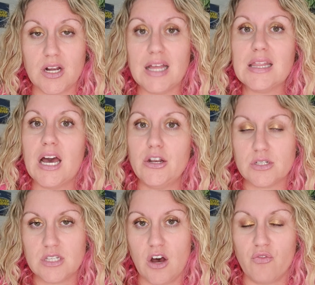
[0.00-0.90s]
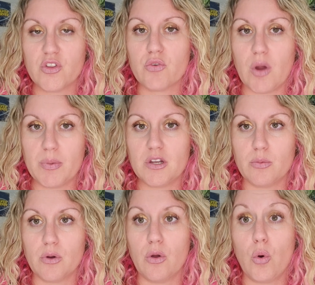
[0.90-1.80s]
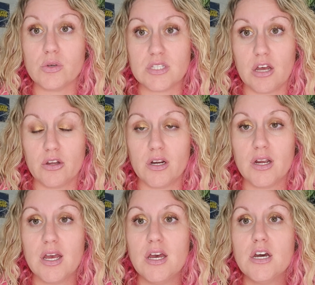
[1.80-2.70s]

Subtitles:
align yourself with a reputable wholesaler.